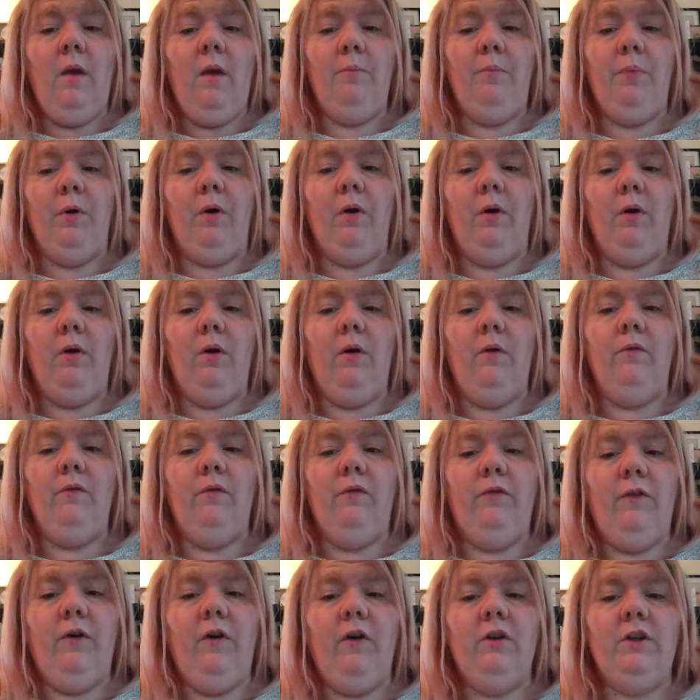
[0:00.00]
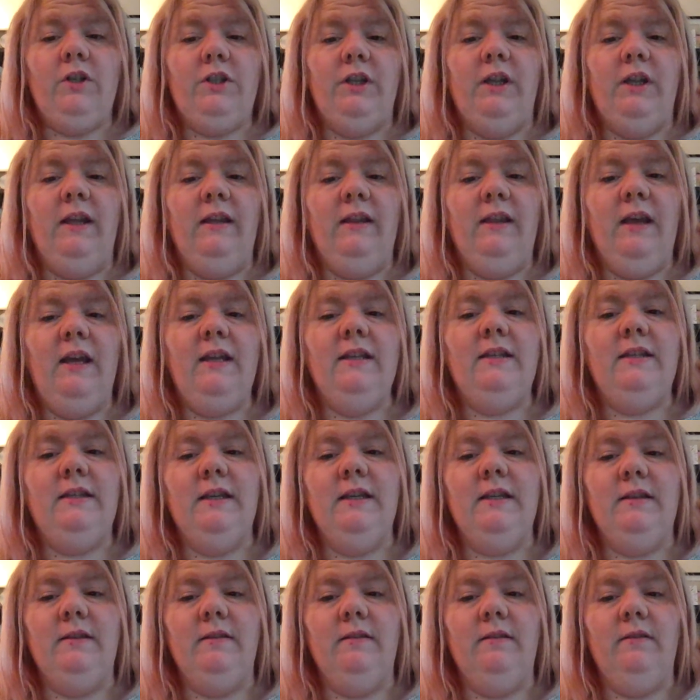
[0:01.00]
but unfortunately, they
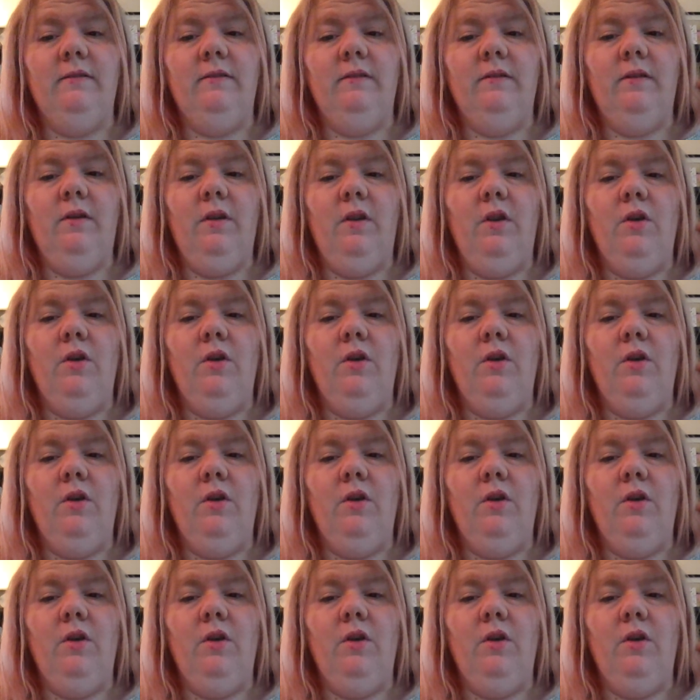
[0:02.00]
didn't